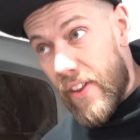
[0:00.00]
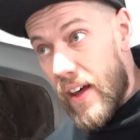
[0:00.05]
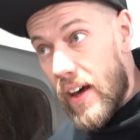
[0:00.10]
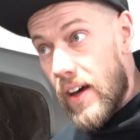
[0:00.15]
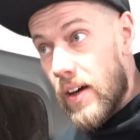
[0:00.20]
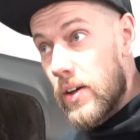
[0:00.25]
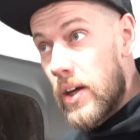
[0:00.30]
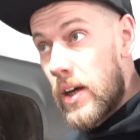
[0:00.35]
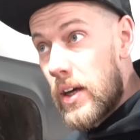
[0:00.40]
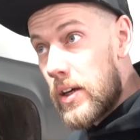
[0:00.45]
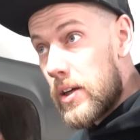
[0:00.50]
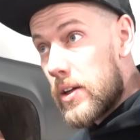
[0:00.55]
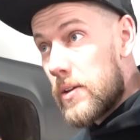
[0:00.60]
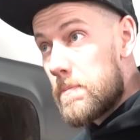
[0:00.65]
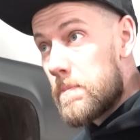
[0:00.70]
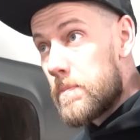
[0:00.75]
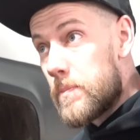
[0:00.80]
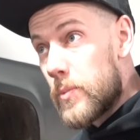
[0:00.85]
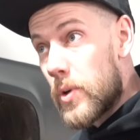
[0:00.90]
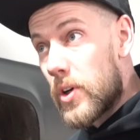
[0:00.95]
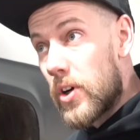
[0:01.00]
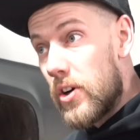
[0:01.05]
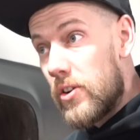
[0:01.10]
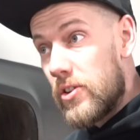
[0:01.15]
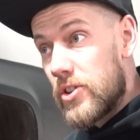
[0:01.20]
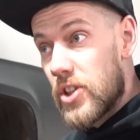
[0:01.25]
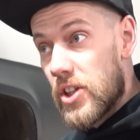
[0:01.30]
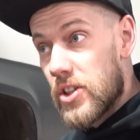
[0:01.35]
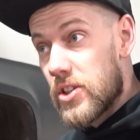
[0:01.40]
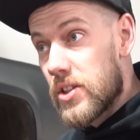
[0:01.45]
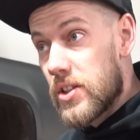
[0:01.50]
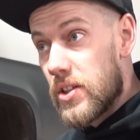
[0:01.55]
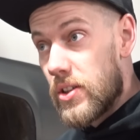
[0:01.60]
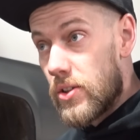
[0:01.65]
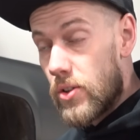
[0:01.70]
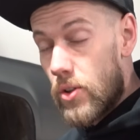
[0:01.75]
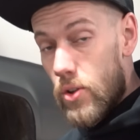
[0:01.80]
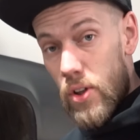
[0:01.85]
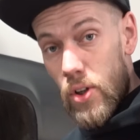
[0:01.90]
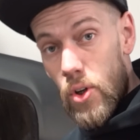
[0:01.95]
that, we've got to adjust
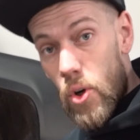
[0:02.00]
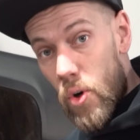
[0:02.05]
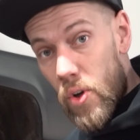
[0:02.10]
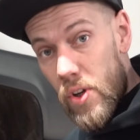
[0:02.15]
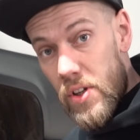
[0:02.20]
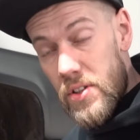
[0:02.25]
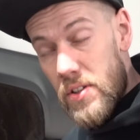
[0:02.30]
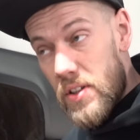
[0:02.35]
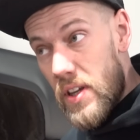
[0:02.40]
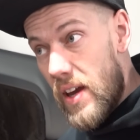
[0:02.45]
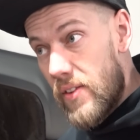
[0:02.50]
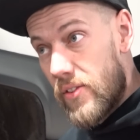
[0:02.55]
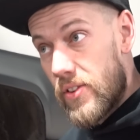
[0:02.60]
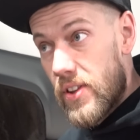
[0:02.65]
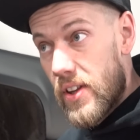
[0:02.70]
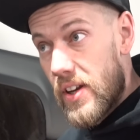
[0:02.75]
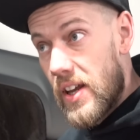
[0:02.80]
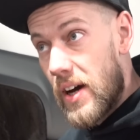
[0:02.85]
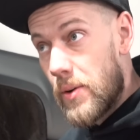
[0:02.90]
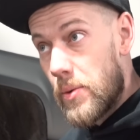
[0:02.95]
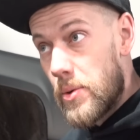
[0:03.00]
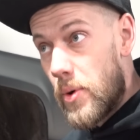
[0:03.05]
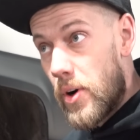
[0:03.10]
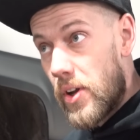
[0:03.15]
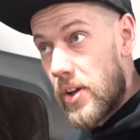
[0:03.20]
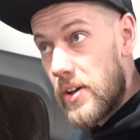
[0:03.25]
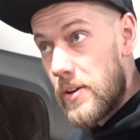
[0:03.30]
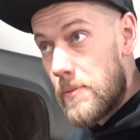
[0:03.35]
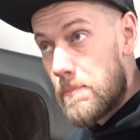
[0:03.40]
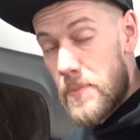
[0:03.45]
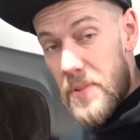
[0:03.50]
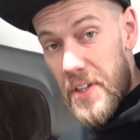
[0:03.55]
all the corners, get everything how we want it,